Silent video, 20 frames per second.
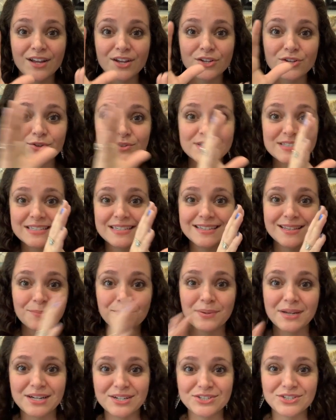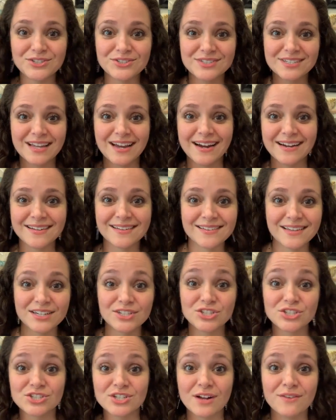you'll see the pictures kind of
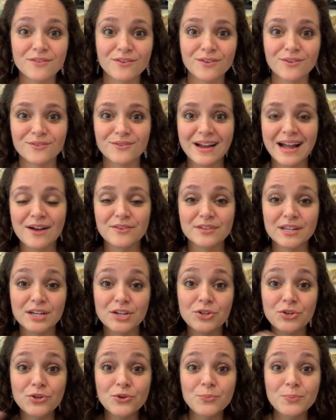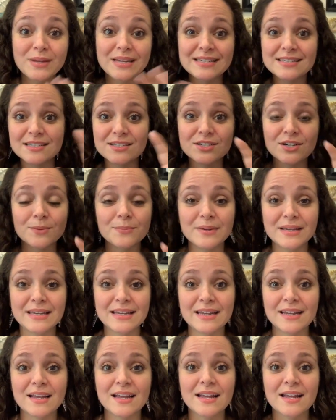like shuffle around, like new pieces are
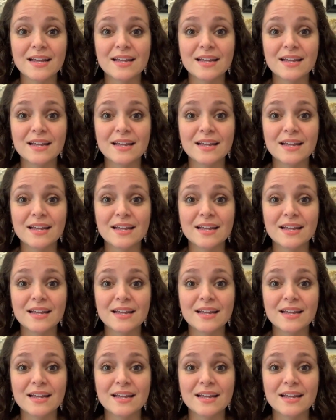being,